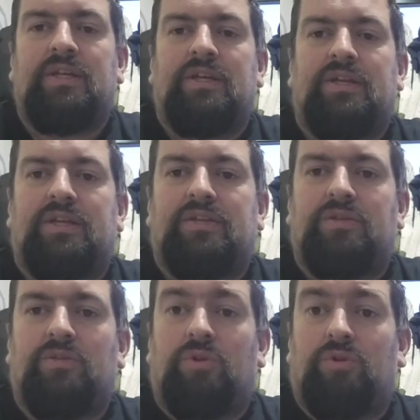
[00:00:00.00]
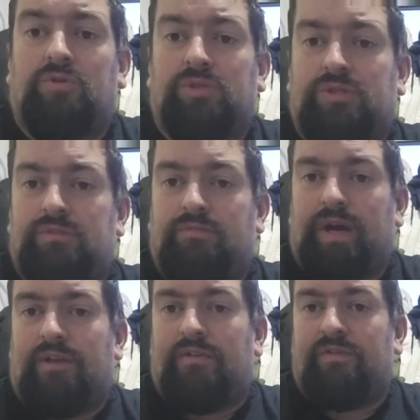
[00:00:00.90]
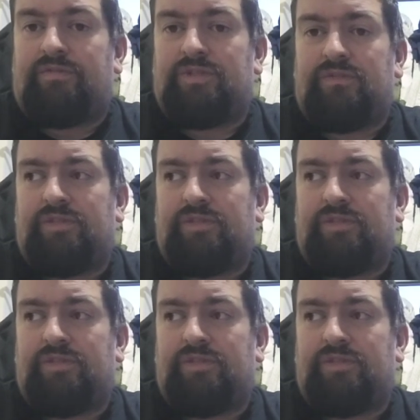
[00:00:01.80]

They do all manner of stuff.